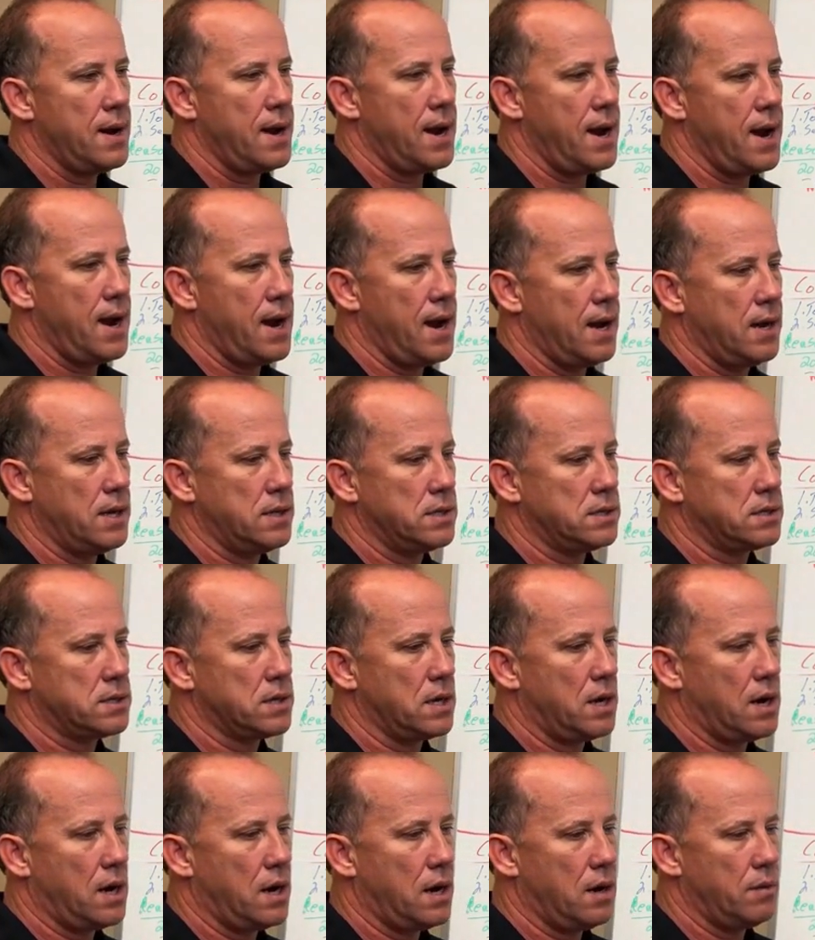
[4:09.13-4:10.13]
And
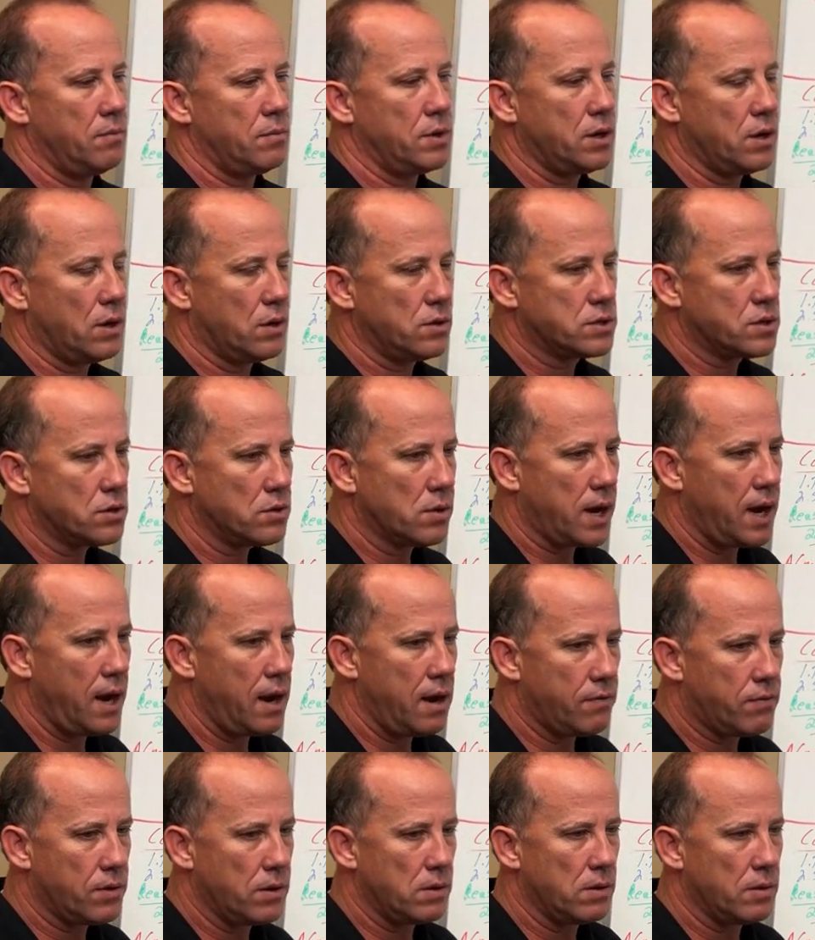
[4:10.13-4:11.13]
it's okay
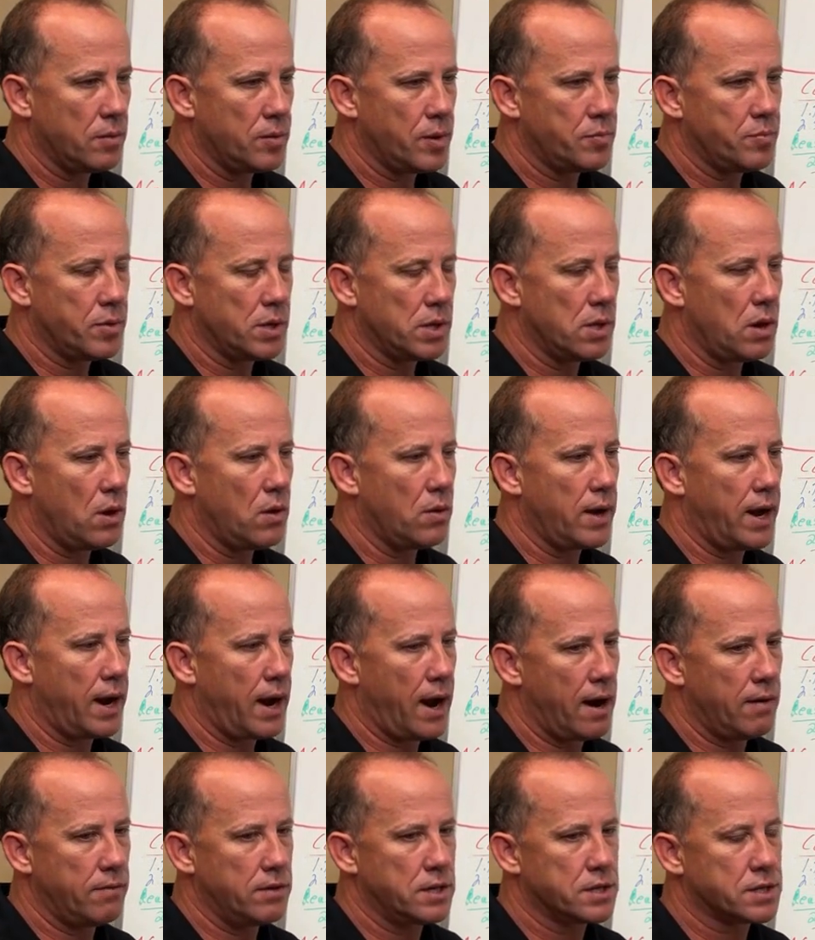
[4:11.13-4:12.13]
if you're a little bit below that,
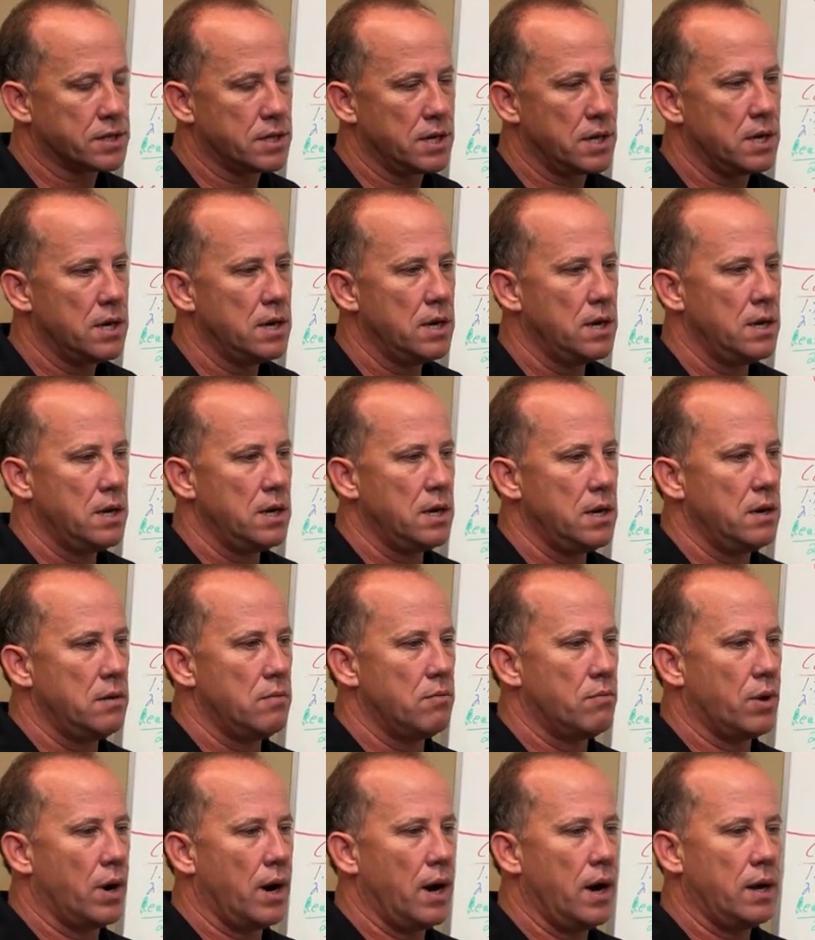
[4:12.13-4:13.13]
obviously,
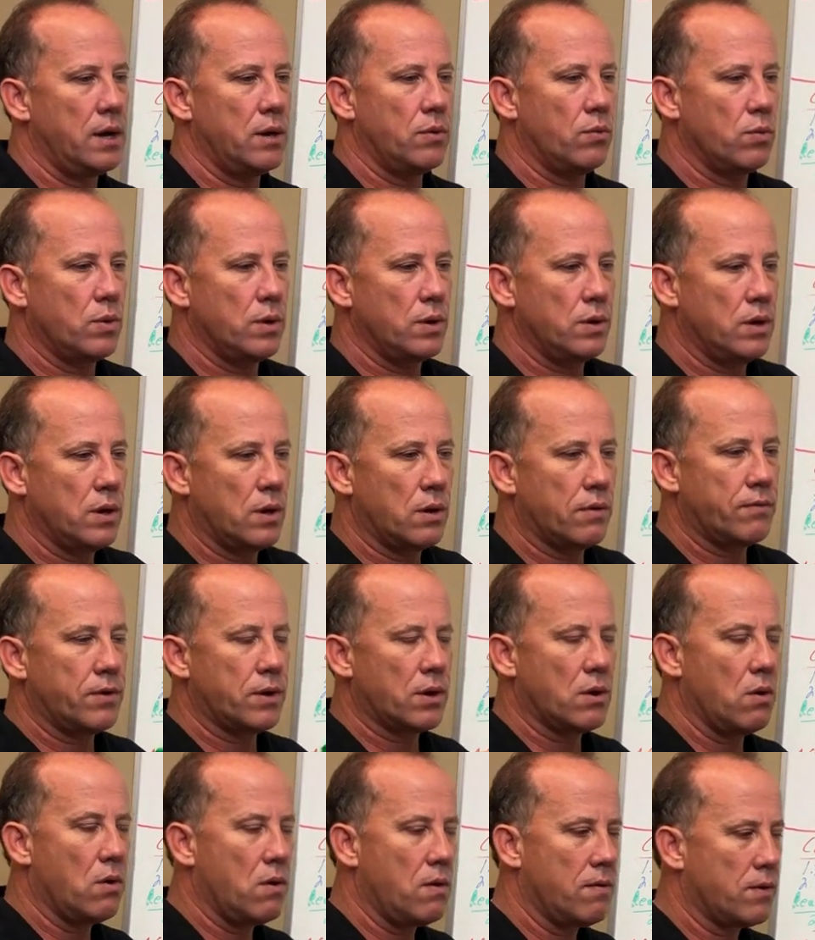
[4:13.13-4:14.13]
but if you
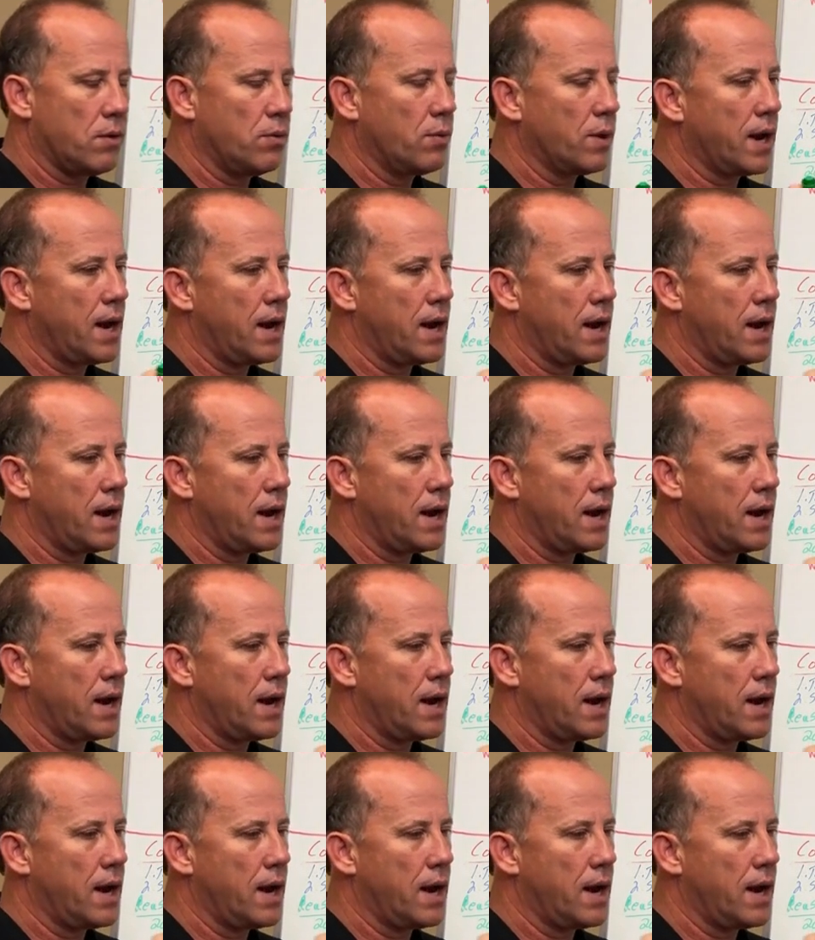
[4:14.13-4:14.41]
go over, we